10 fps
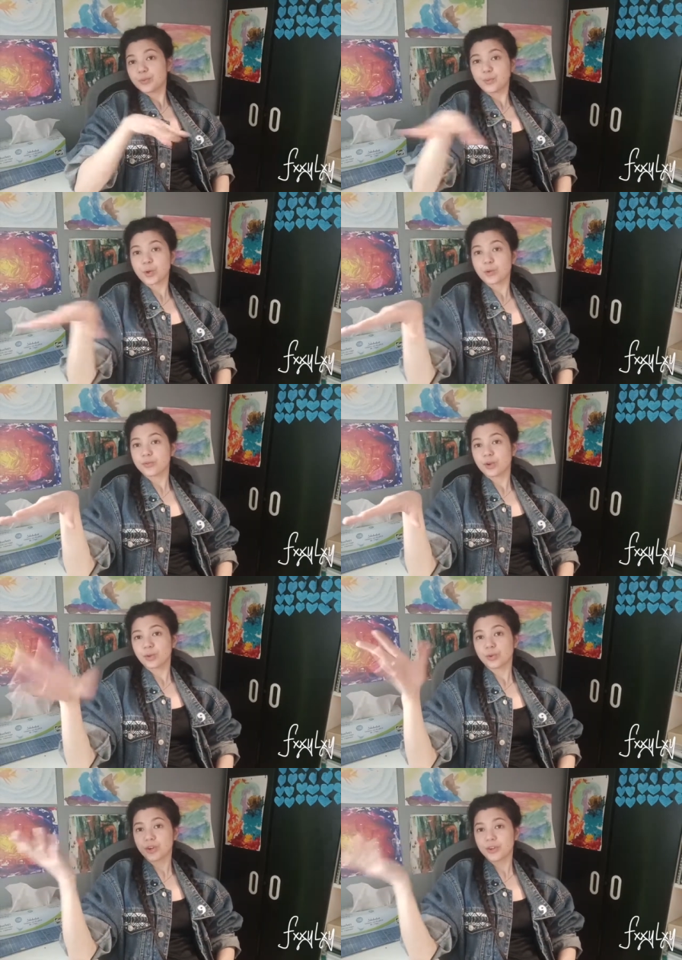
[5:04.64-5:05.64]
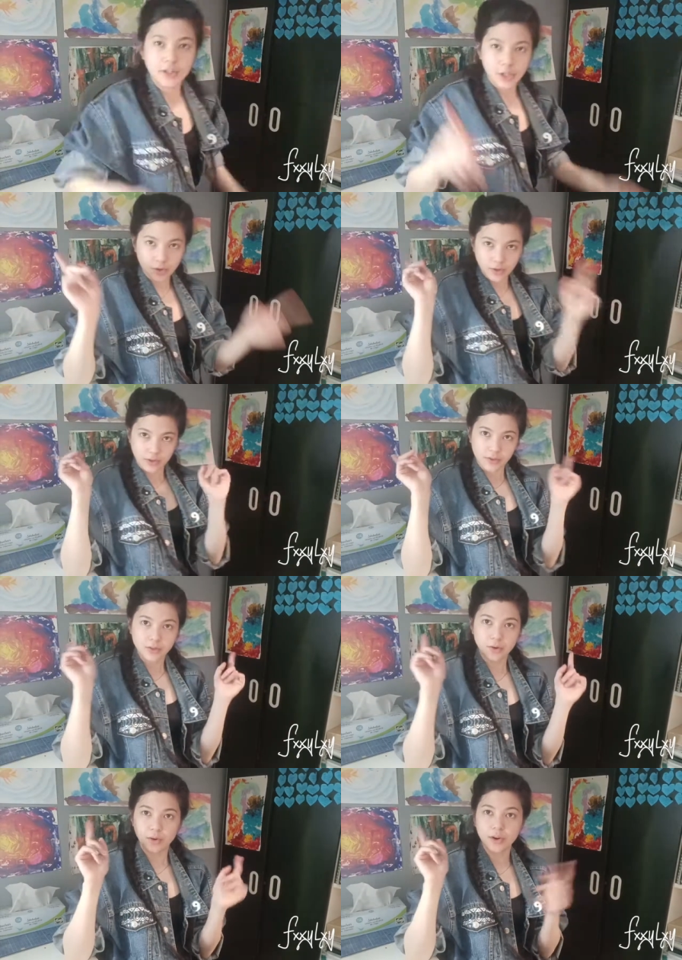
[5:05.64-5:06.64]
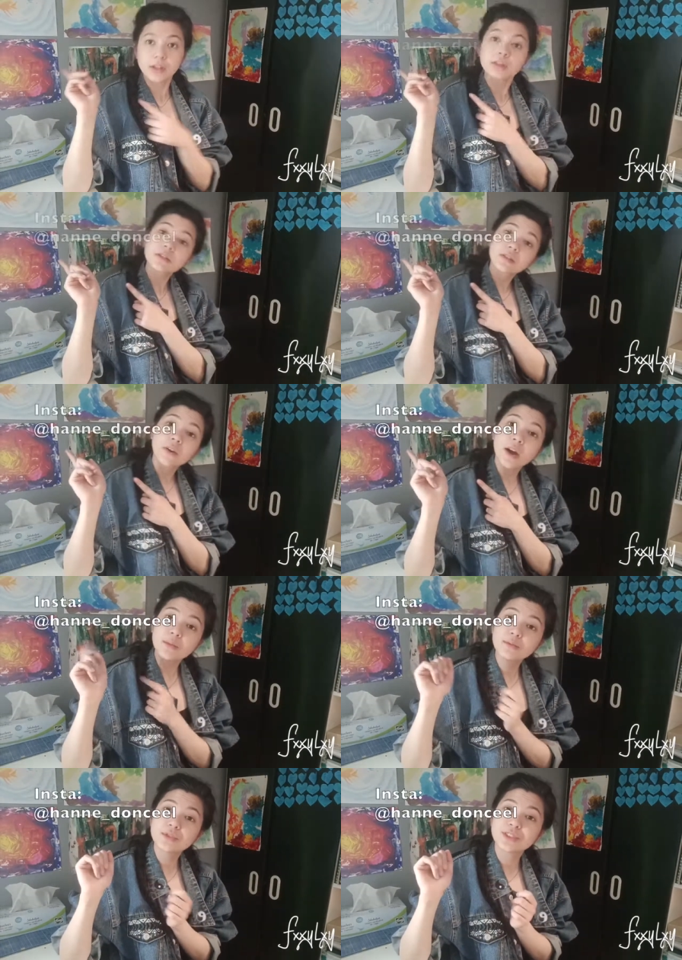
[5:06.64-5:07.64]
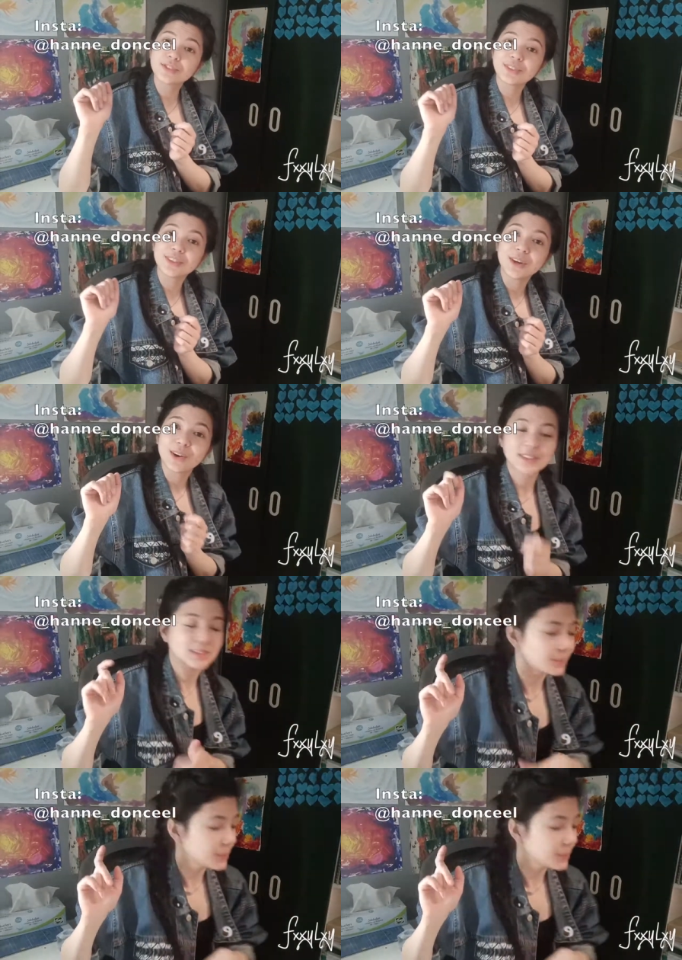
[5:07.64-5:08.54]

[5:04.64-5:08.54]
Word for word: want to follow her, here is her Instagram. She's really awesome.